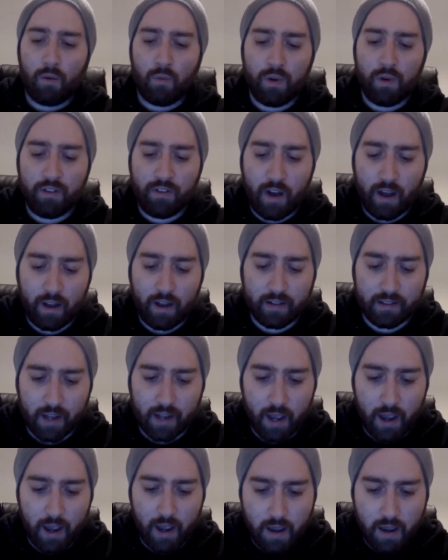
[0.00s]
we've
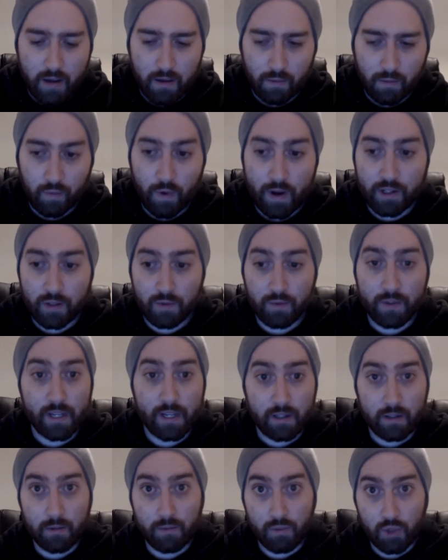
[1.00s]
had a Wrestle
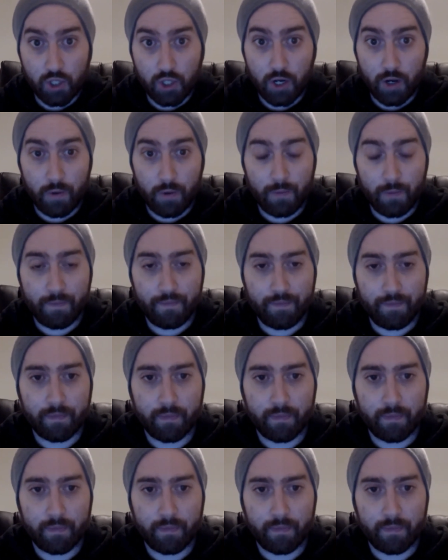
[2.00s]
Kingdom show